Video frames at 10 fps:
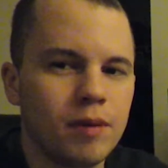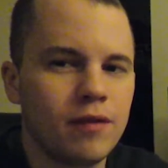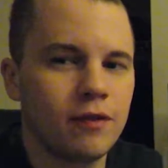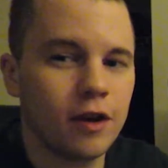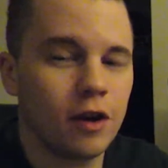pretty
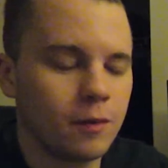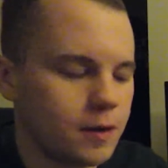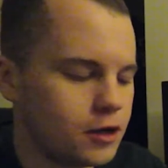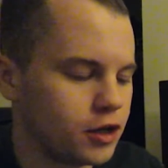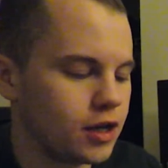fun
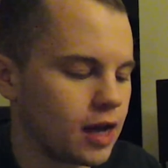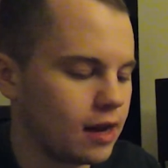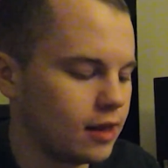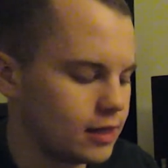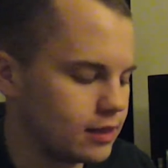RPG, kind
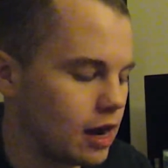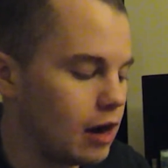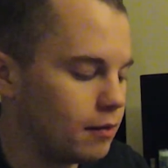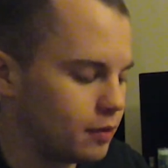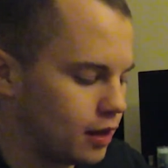of like
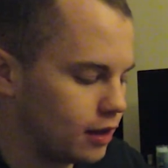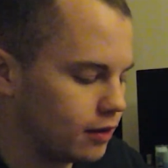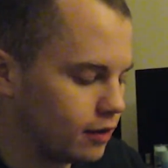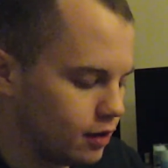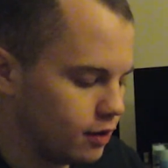Skyrim
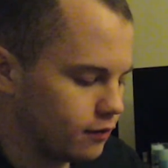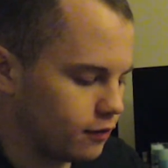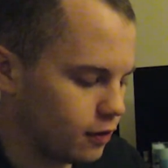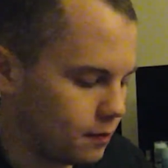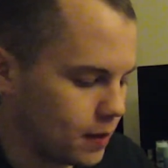thing
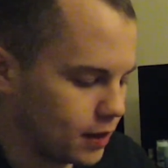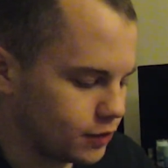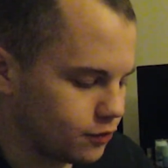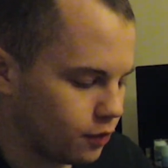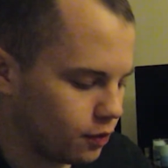for the
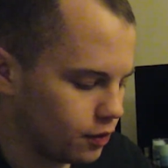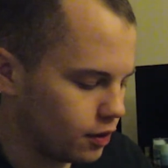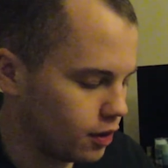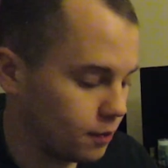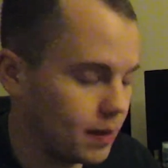PS4
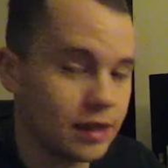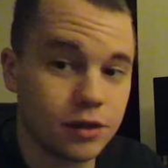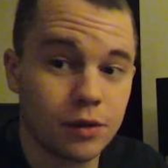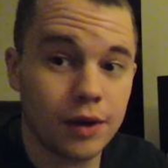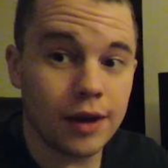or
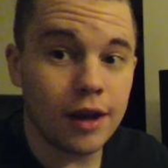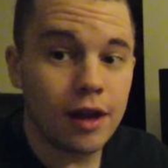PS3.